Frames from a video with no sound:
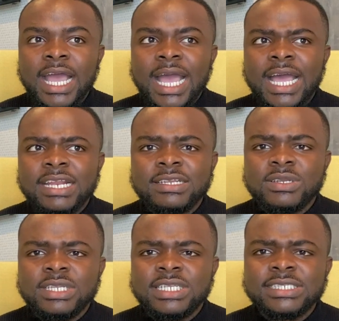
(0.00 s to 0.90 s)
And
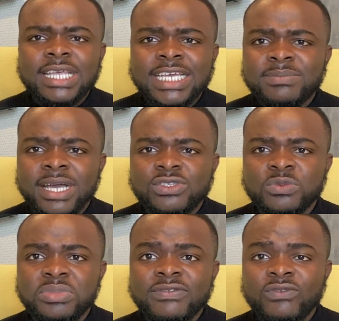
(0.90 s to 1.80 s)
this ties back to
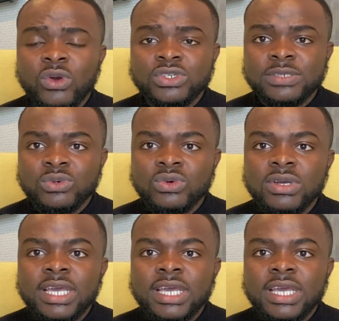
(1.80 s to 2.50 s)
being vulnerable.